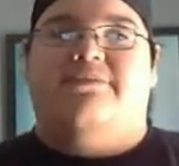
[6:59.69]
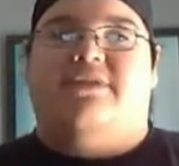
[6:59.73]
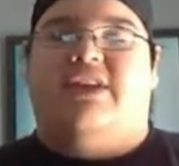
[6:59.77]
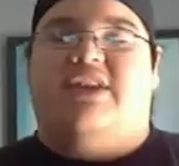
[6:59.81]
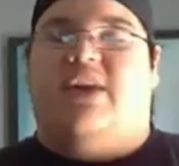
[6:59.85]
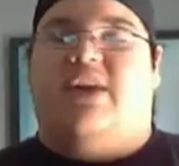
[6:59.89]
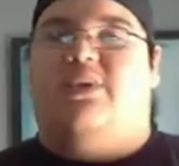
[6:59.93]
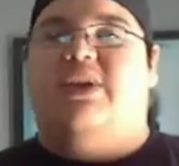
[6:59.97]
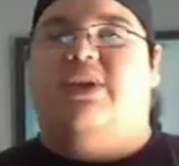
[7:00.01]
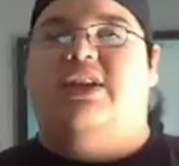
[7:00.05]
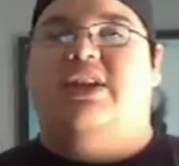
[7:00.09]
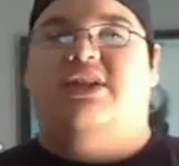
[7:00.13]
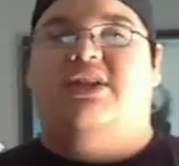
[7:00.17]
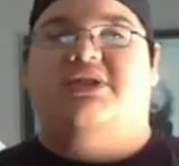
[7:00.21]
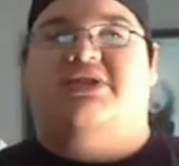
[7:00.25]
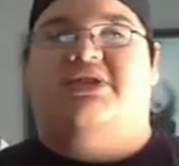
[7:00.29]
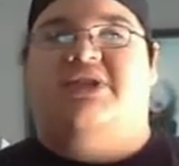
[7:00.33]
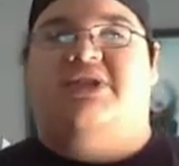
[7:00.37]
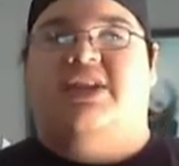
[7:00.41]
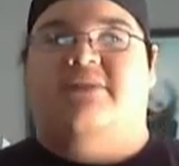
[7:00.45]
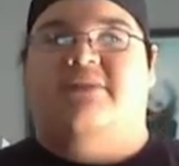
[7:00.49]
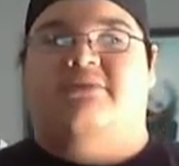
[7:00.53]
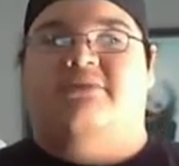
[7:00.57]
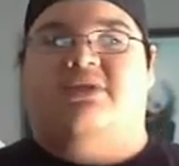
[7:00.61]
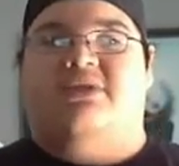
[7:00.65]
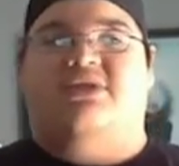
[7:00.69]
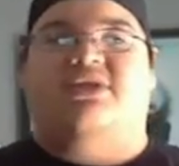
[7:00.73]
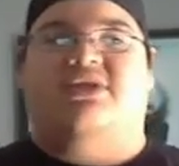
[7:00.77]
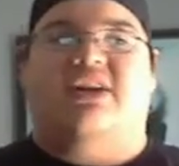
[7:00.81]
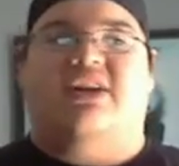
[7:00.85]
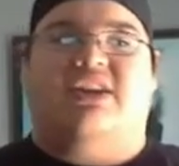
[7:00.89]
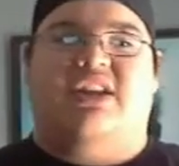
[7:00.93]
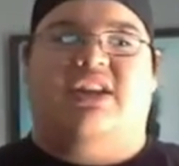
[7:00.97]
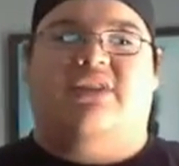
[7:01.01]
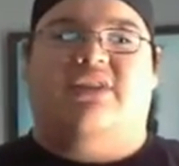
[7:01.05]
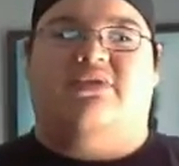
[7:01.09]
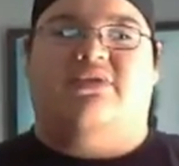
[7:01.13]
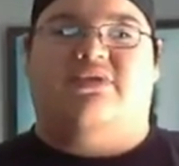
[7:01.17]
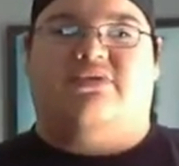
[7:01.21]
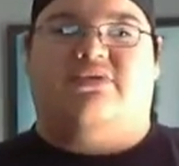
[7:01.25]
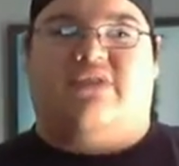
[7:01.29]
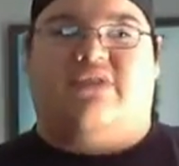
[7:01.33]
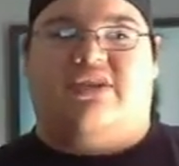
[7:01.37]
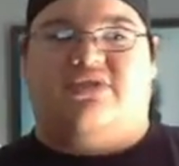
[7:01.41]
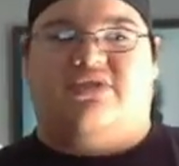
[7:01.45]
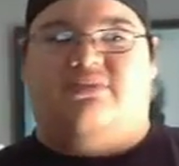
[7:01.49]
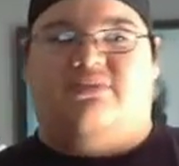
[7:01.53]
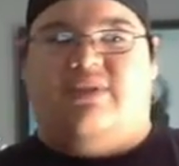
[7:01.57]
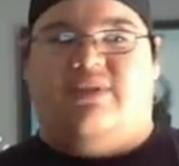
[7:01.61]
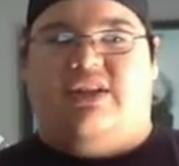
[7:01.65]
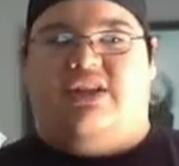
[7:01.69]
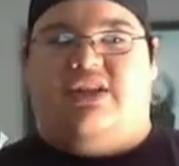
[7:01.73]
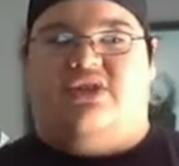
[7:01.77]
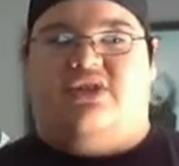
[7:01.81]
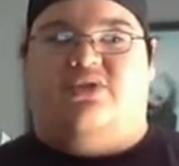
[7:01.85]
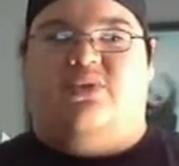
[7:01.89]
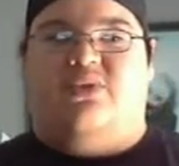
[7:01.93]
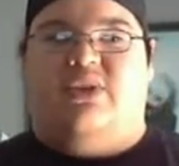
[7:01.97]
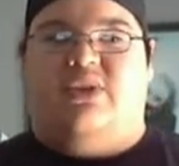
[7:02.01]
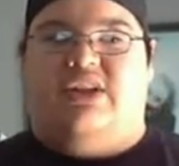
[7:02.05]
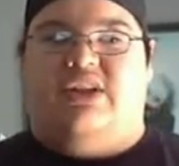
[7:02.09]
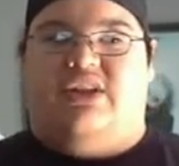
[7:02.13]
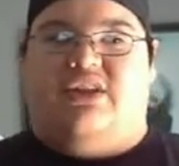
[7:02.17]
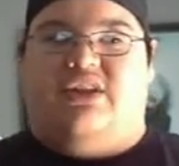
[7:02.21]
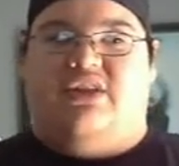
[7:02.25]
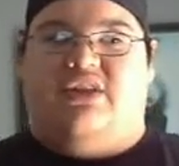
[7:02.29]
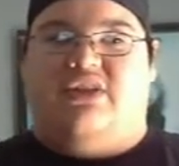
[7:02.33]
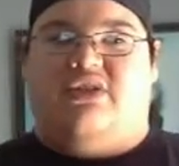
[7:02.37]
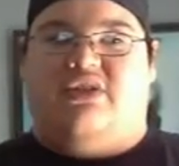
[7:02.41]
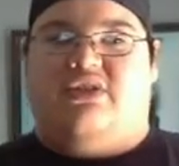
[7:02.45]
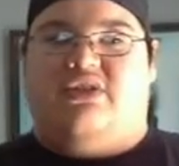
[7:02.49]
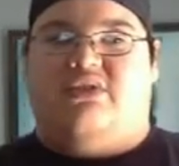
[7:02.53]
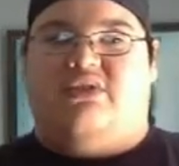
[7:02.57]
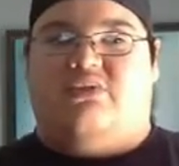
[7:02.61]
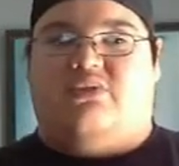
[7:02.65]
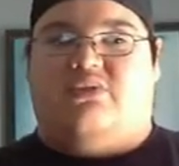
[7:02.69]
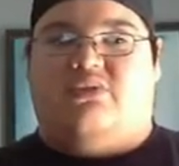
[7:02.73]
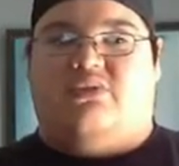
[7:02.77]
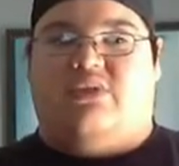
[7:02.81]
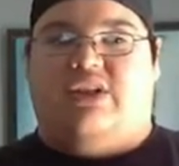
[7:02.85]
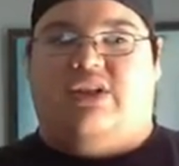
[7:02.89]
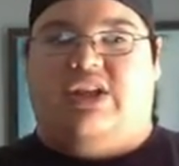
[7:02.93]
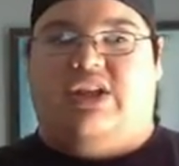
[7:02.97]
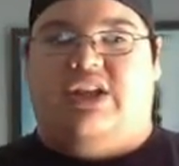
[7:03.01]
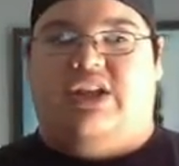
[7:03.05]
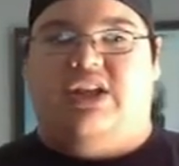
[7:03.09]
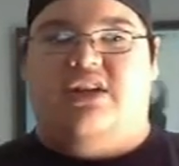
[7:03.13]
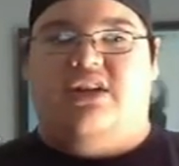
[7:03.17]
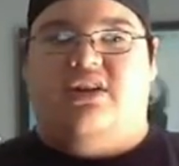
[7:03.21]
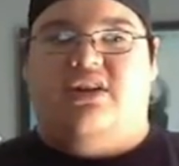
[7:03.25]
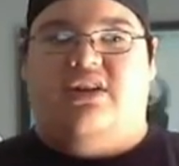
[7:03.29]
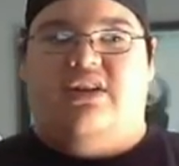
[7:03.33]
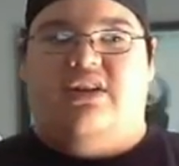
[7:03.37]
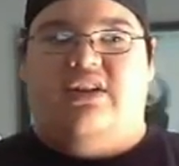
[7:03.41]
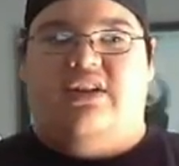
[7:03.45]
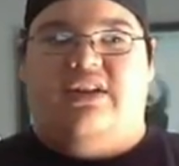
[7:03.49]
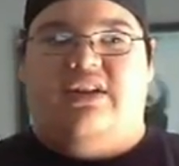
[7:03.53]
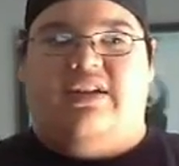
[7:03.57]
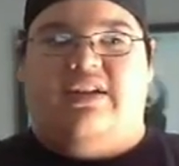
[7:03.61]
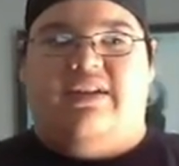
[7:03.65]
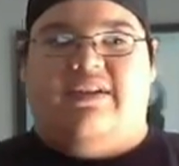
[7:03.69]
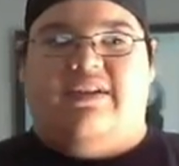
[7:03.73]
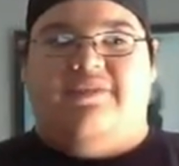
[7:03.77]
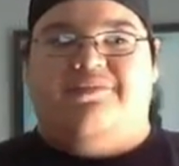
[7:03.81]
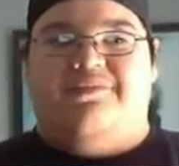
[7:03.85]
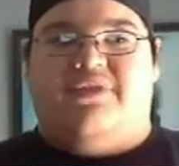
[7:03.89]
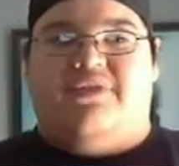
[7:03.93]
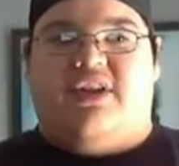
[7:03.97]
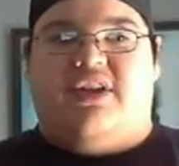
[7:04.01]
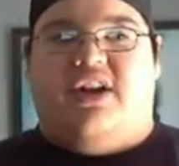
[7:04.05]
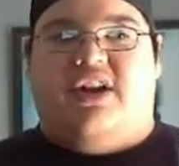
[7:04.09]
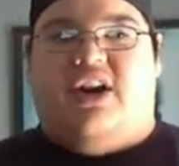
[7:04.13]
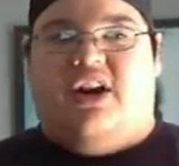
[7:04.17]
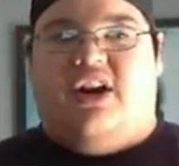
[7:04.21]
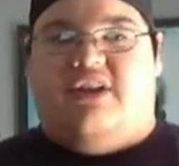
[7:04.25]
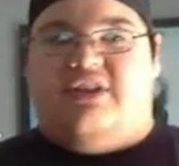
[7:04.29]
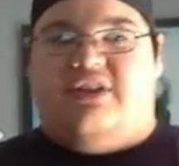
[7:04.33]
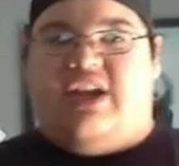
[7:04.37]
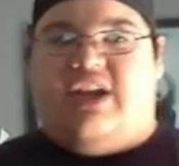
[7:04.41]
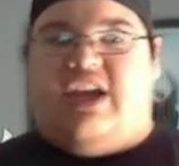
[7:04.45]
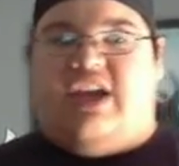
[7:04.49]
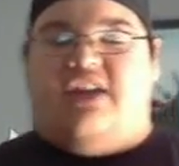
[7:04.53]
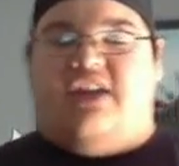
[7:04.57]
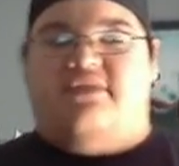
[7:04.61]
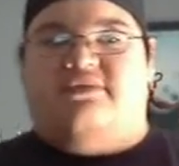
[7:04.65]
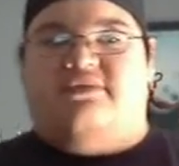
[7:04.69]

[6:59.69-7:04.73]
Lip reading: Then we didn't see him until I think it was WrestleMania 23, the hair